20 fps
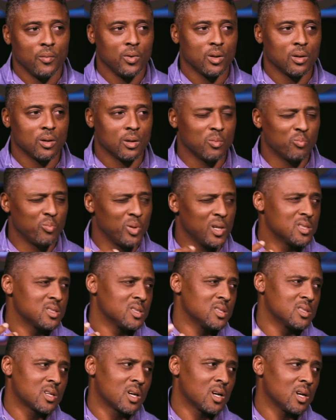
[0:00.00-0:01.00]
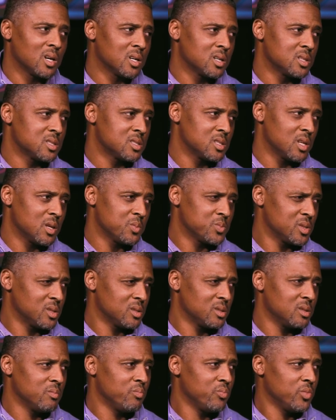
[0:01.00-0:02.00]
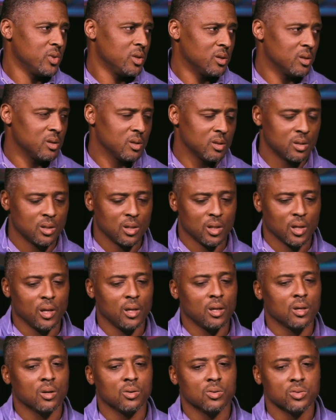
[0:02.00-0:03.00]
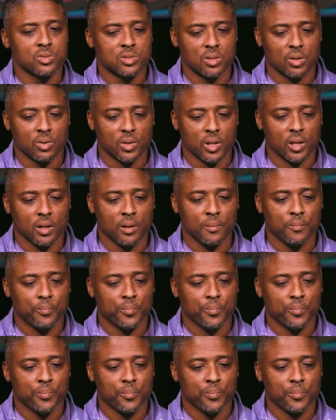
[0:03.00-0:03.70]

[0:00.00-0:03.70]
you know, the business concepts and, you know, the lingo so that,